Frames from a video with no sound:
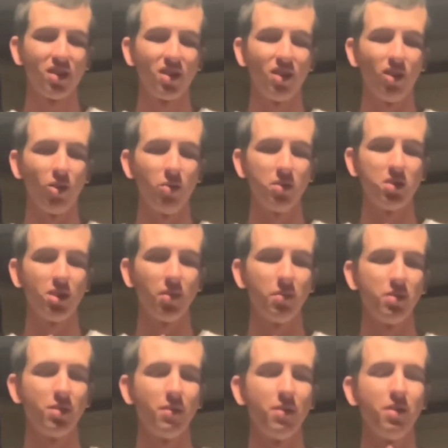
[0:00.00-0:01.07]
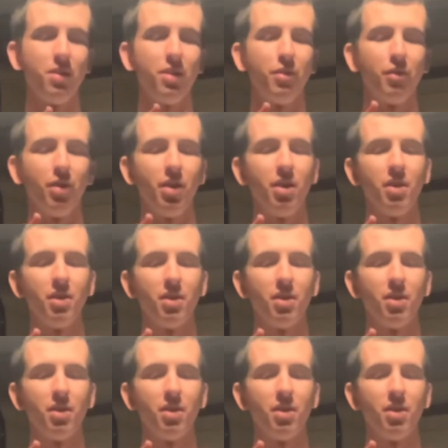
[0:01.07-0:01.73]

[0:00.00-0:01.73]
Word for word: Always telling me something different.